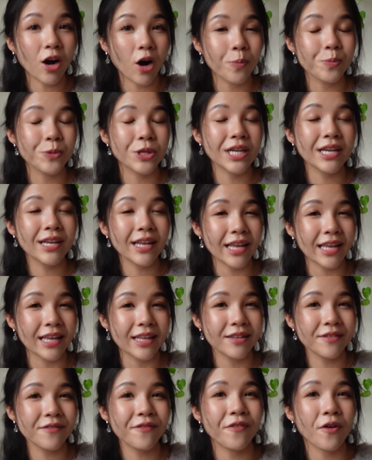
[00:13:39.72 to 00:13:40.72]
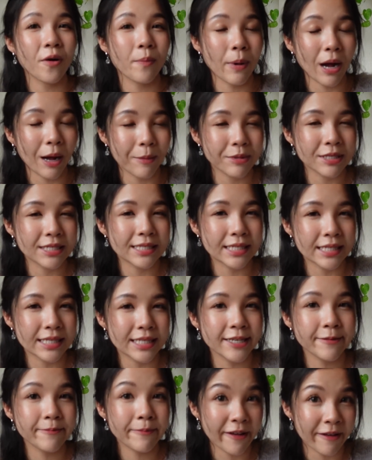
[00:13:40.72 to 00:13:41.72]
opting in for
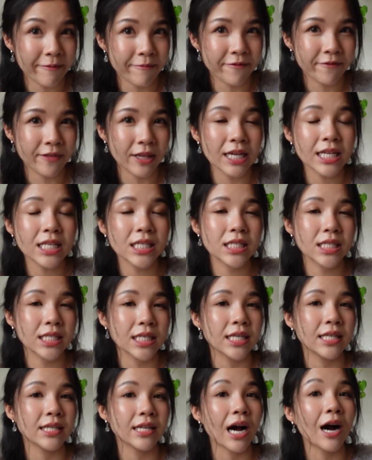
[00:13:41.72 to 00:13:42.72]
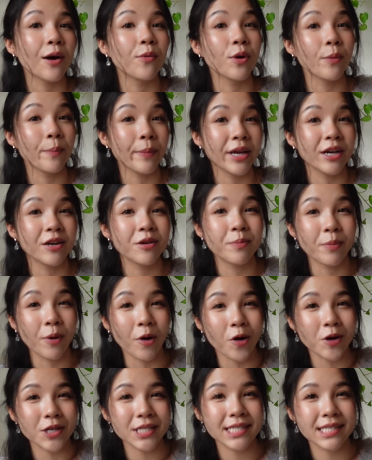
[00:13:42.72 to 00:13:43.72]
publicity pamphlets in our
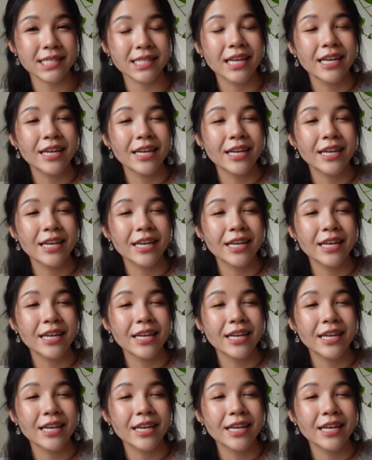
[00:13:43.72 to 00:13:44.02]
mailbox.